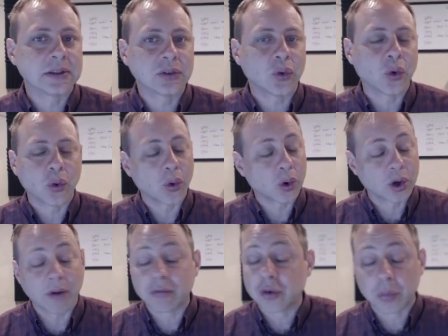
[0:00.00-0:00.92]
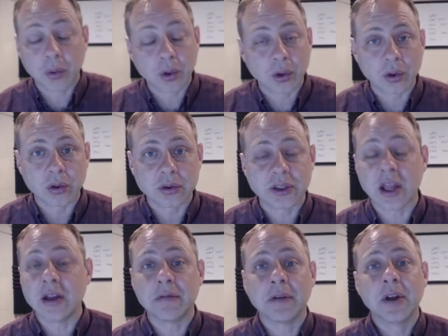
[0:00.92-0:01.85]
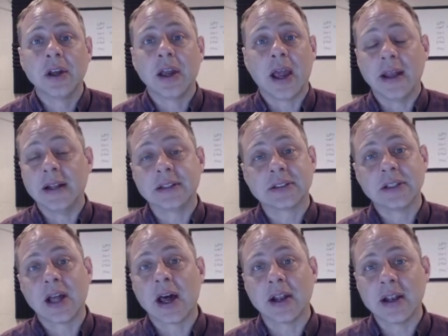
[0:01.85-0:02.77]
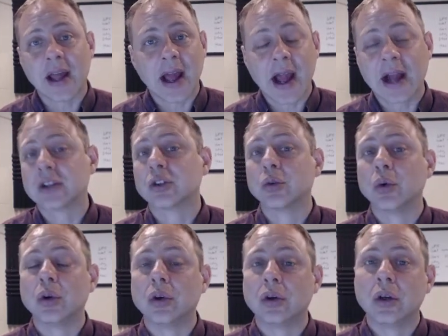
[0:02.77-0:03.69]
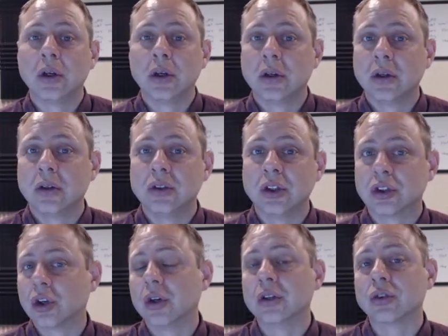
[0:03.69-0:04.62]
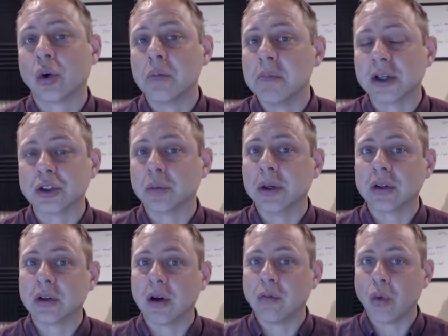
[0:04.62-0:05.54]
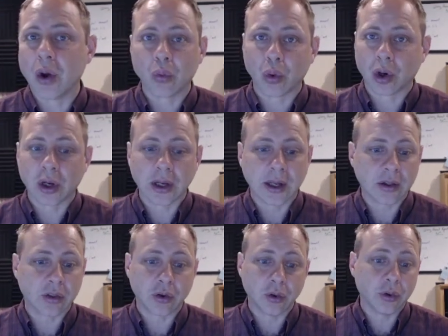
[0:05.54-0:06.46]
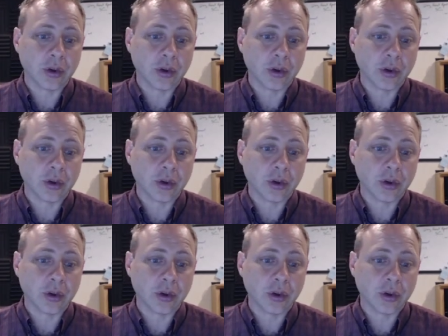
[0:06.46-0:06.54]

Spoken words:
or comfortable or safe, and it's not an actual deterrent or measurement of when we're going to get through